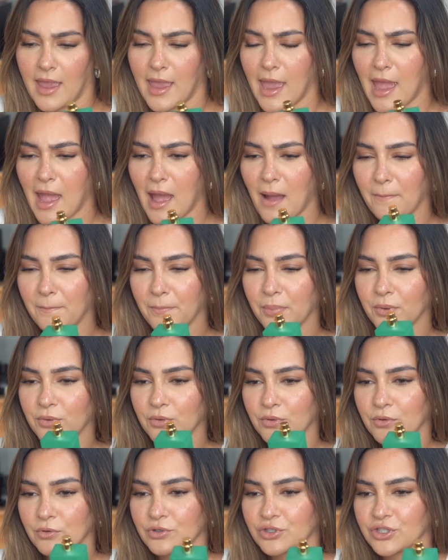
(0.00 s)

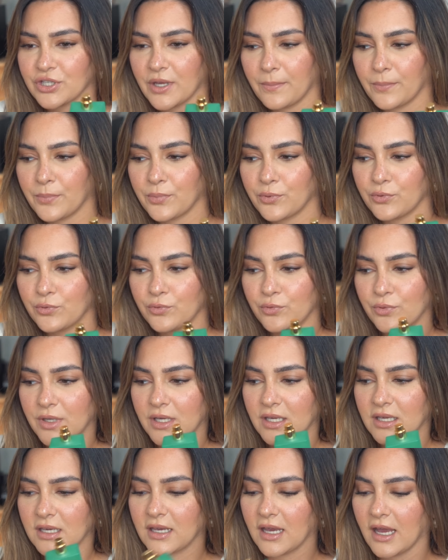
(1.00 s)
apple
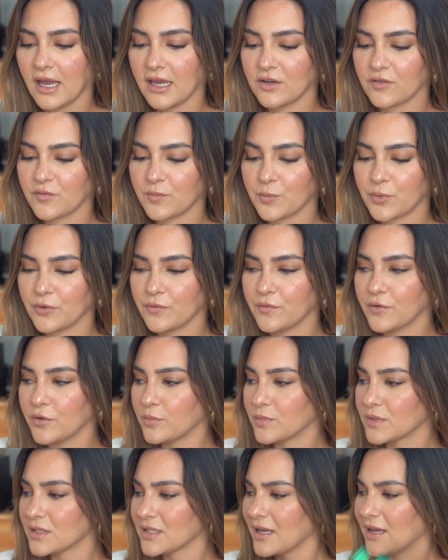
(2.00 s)
shampoo-y kind of
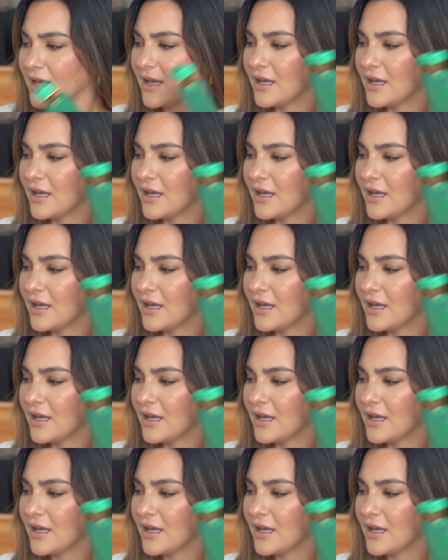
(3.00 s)
perfumes.